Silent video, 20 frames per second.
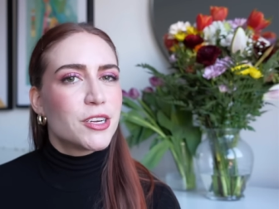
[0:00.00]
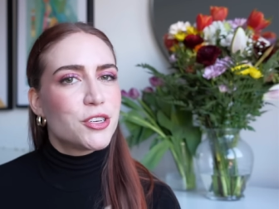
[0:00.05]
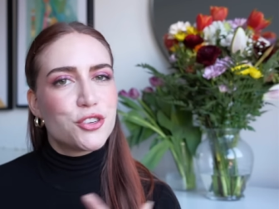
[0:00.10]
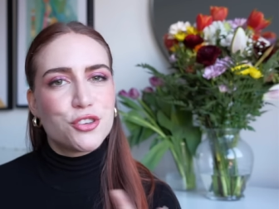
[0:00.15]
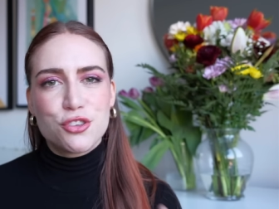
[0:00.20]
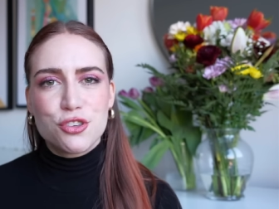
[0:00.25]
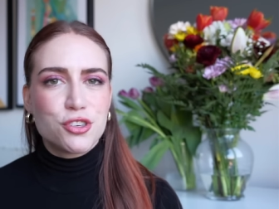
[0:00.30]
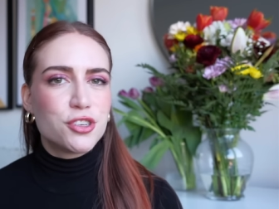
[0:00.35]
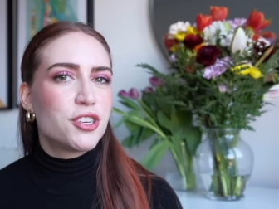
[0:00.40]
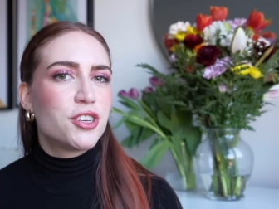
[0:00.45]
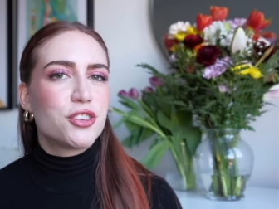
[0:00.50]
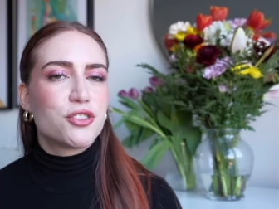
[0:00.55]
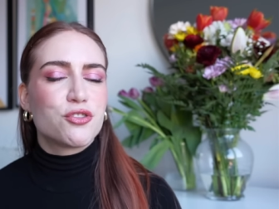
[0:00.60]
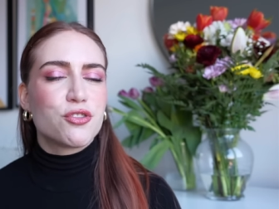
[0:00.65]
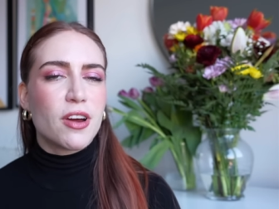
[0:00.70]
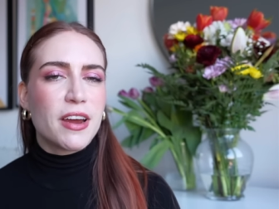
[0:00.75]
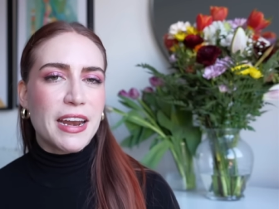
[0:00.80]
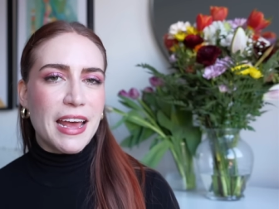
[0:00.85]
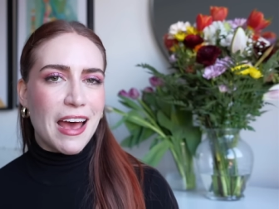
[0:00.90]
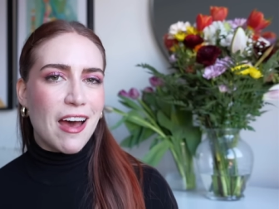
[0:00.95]
I should
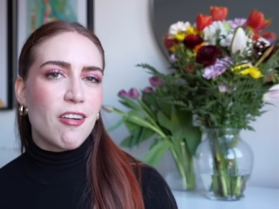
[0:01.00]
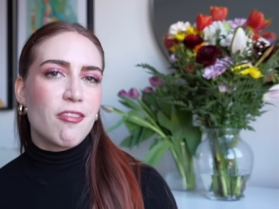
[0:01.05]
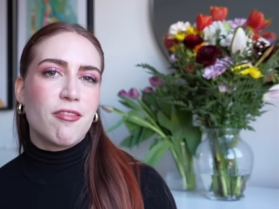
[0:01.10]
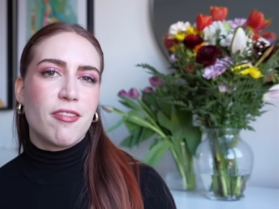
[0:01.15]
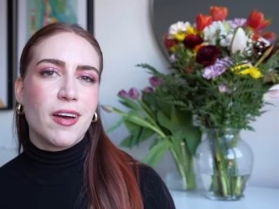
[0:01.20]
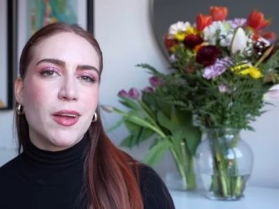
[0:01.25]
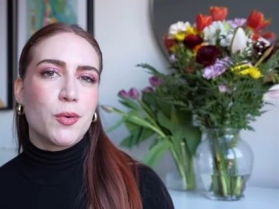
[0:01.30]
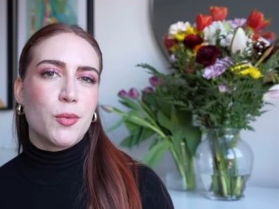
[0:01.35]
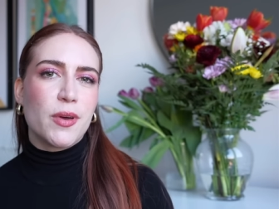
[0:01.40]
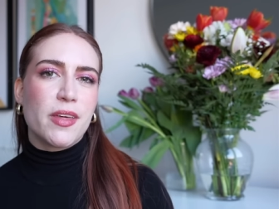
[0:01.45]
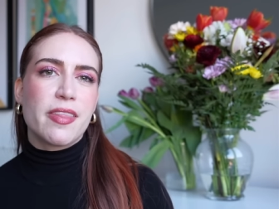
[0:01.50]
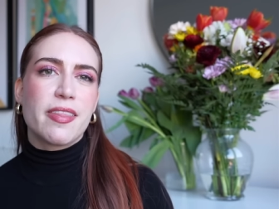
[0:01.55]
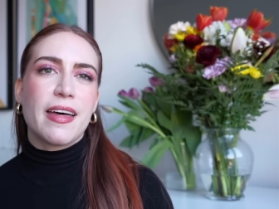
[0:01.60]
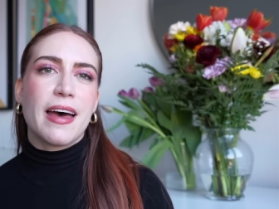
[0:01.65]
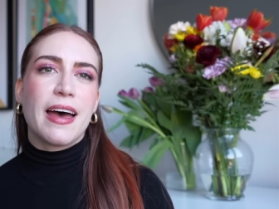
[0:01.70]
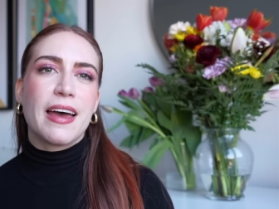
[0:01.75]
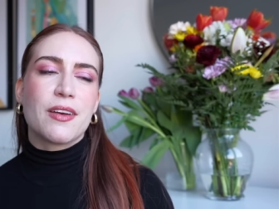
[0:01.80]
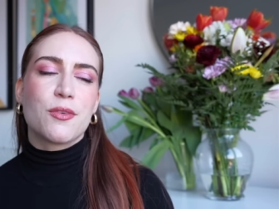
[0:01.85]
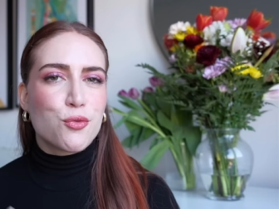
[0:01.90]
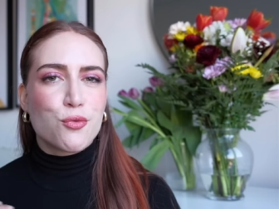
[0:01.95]
try to have fun with
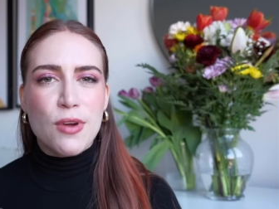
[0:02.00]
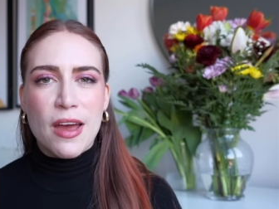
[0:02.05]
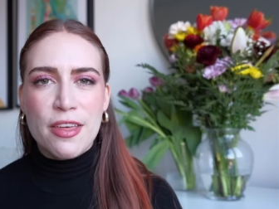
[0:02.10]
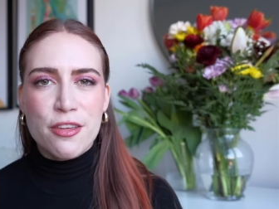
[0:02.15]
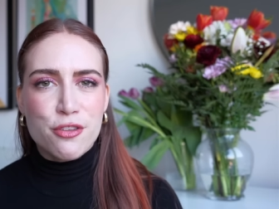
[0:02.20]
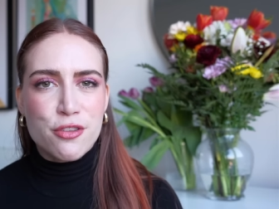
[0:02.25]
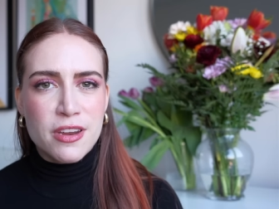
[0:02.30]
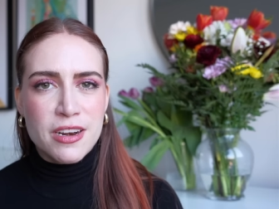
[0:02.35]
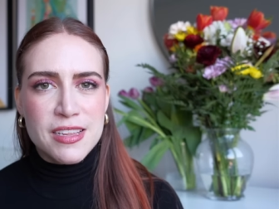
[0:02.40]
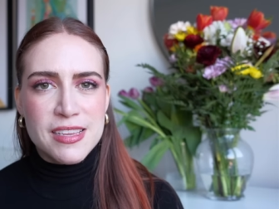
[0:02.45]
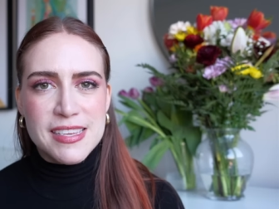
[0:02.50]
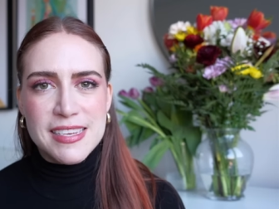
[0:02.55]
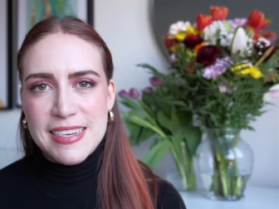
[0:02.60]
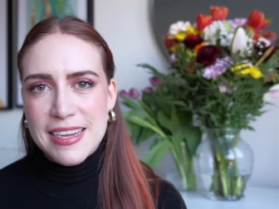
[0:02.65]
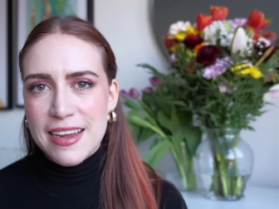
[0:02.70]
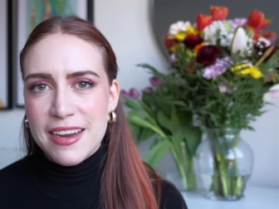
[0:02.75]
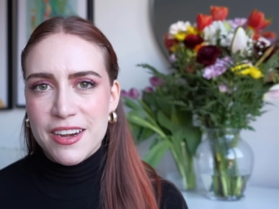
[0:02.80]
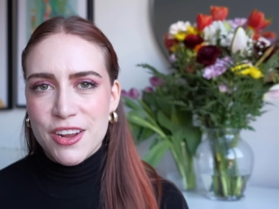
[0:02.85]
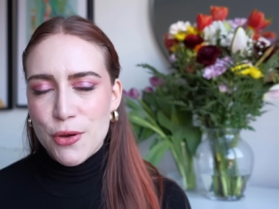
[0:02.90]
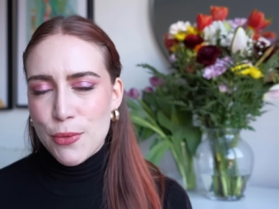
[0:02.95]
that rather than
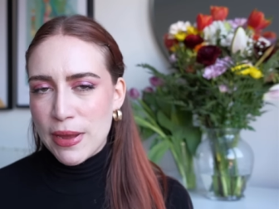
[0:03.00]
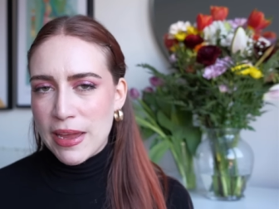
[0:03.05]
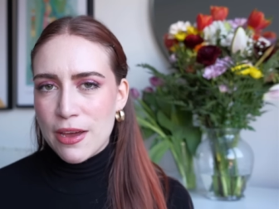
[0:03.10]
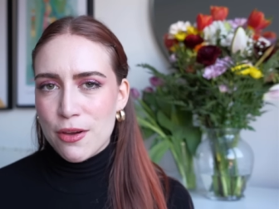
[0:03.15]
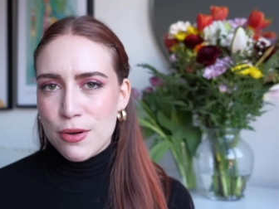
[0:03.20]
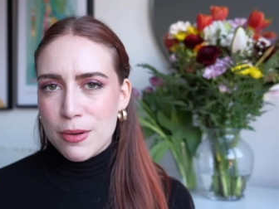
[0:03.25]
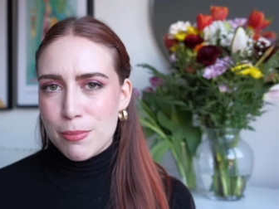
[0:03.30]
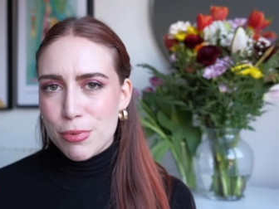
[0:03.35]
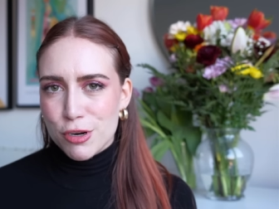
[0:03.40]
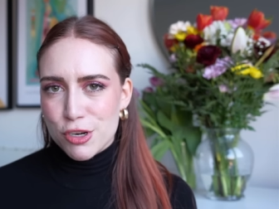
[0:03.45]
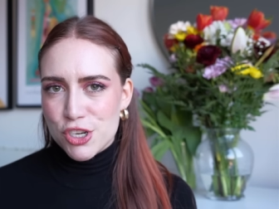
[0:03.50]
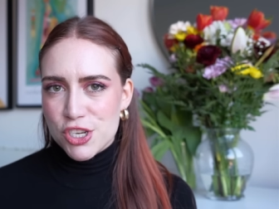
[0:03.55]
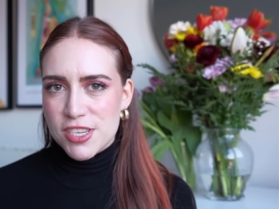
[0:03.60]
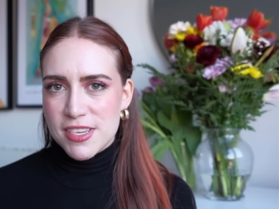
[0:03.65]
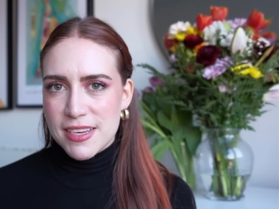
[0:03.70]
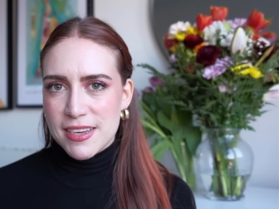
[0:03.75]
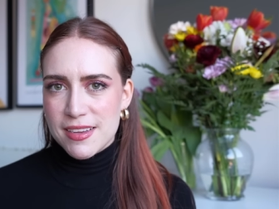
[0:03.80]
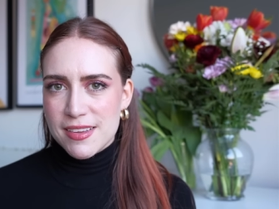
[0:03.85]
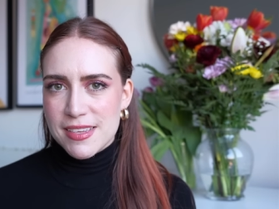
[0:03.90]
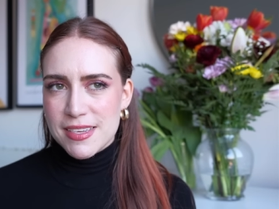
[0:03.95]
instead going out and
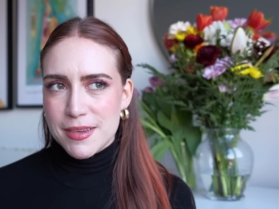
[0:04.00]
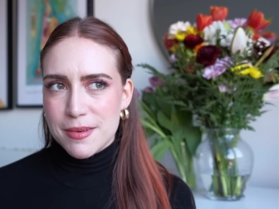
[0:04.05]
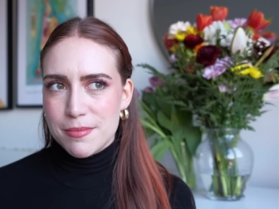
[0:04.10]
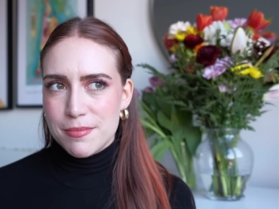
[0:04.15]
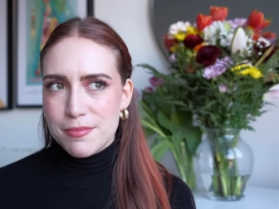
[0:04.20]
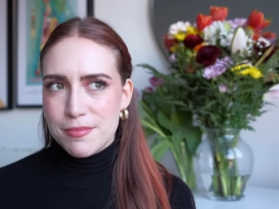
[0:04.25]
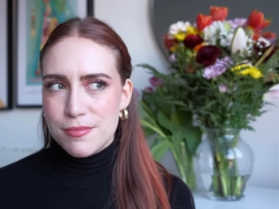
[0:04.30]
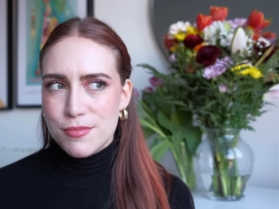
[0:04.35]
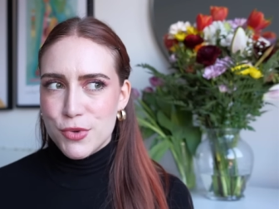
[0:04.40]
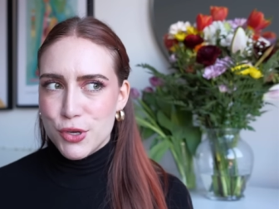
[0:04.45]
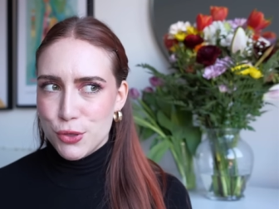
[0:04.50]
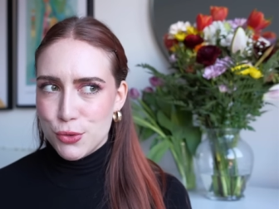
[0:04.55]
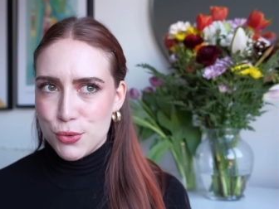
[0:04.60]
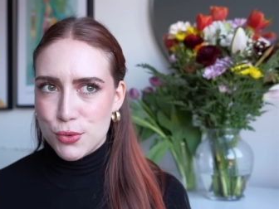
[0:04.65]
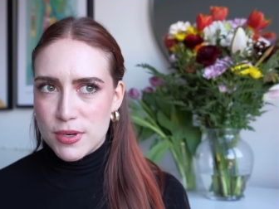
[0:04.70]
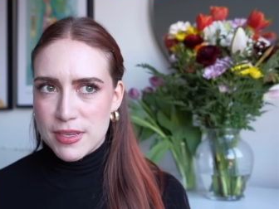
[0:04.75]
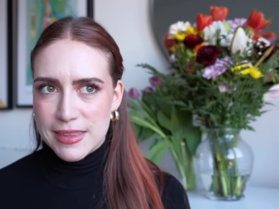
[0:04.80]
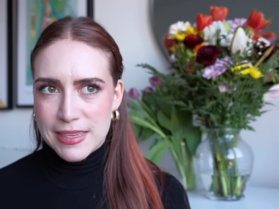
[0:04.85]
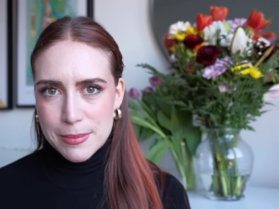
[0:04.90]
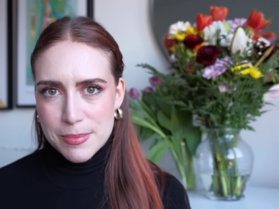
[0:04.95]
purchasing some
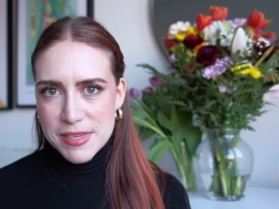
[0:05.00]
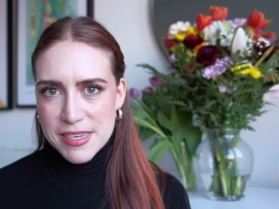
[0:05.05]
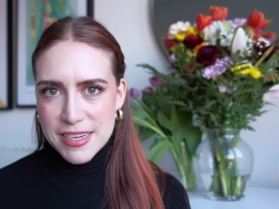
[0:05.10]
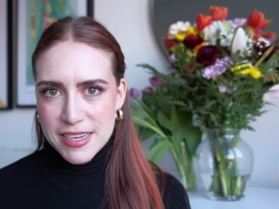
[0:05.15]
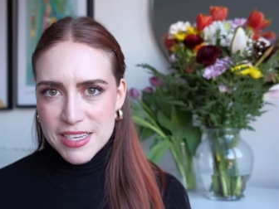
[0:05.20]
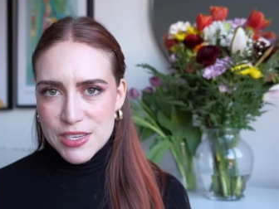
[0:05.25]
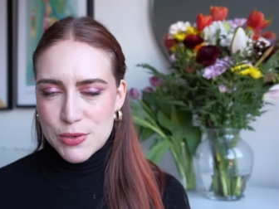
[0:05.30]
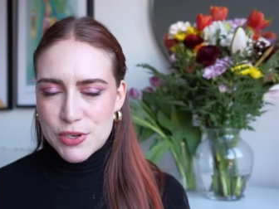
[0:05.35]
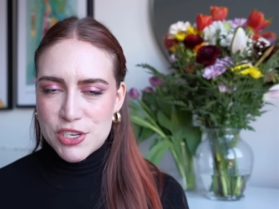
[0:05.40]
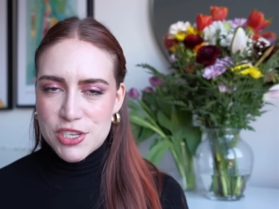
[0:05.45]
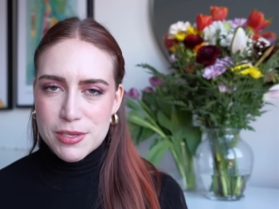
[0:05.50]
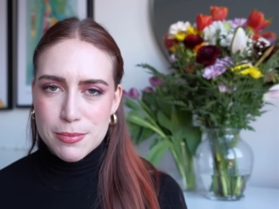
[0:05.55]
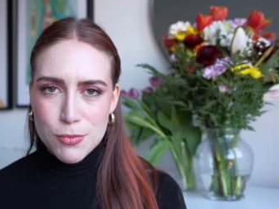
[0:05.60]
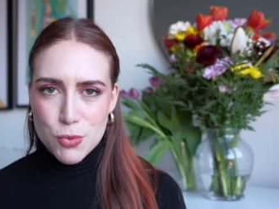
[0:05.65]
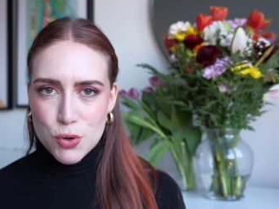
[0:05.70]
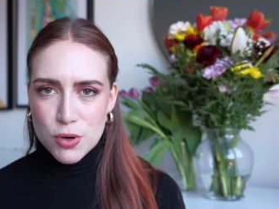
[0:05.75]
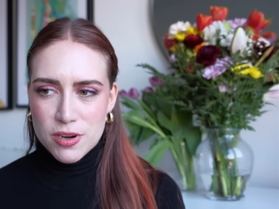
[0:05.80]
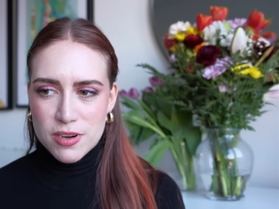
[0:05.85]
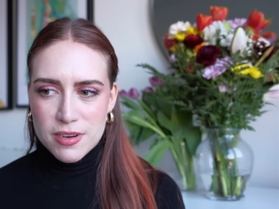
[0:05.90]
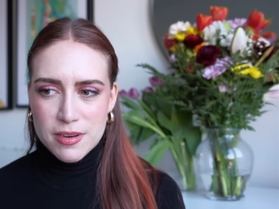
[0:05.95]
nude lipsticks, which is
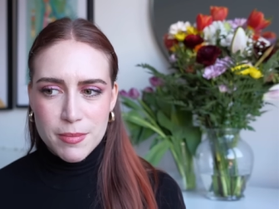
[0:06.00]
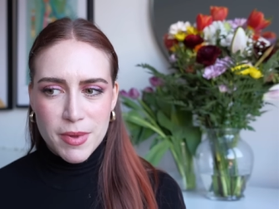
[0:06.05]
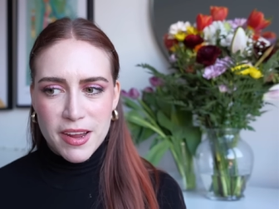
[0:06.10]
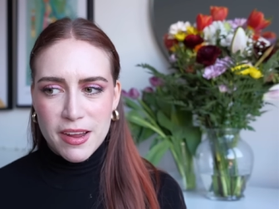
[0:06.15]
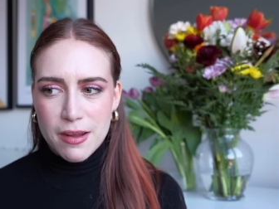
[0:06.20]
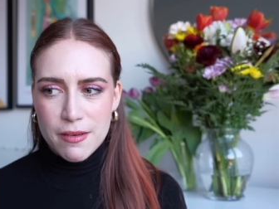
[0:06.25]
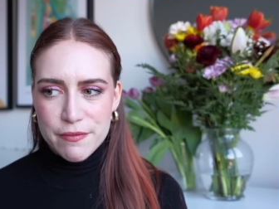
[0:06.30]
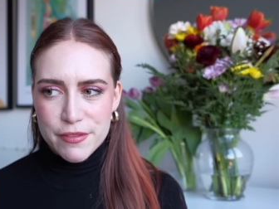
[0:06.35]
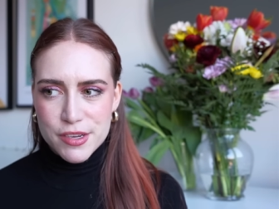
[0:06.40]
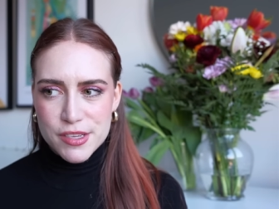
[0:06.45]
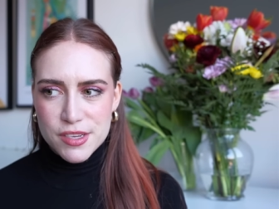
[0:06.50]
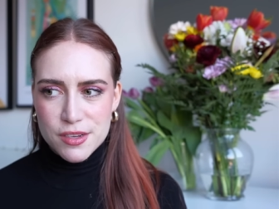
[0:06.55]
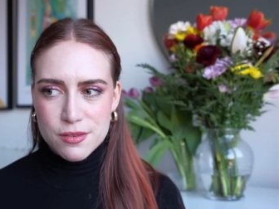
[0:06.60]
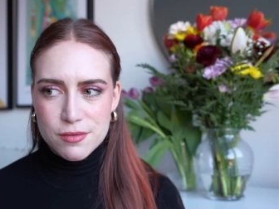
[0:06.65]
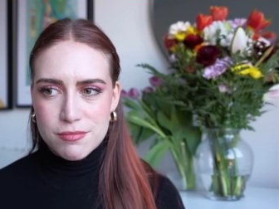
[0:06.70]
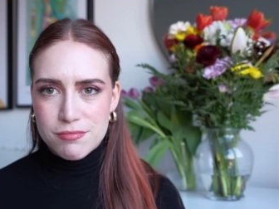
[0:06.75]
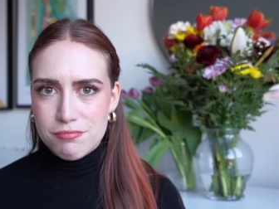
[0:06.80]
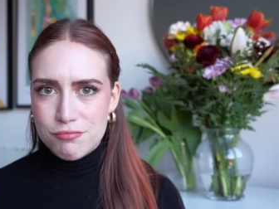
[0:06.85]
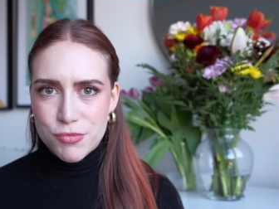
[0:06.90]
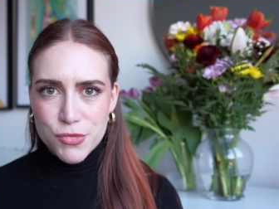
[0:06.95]
more my comfort
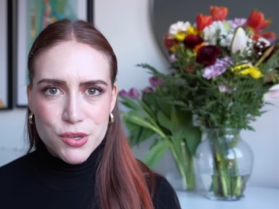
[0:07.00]
zone.